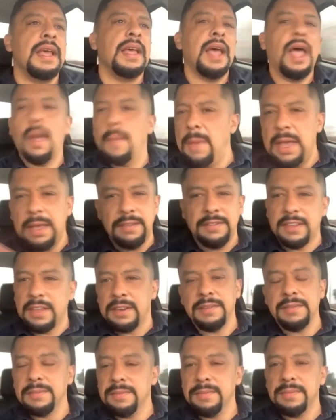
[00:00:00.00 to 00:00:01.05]
Amazing.
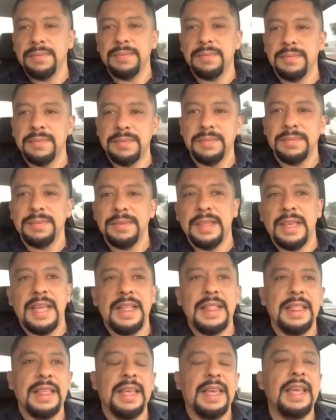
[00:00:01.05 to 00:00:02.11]

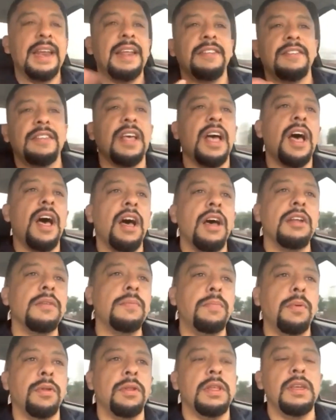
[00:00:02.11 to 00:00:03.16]
It is
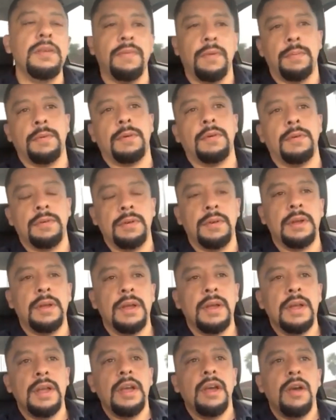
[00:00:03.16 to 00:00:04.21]
unbelievable
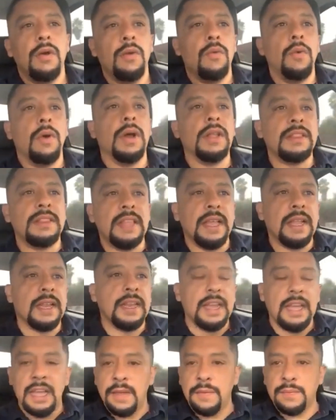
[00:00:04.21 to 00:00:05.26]
what the
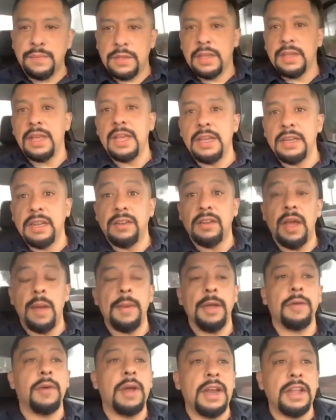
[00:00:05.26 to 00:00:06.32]
left and the
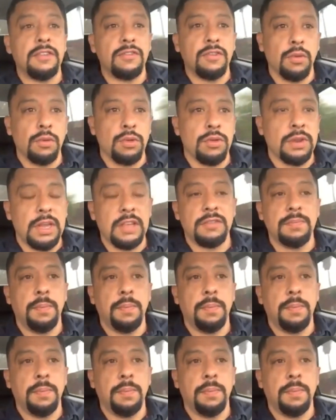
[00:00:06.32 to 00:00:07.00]
Democratic Socialist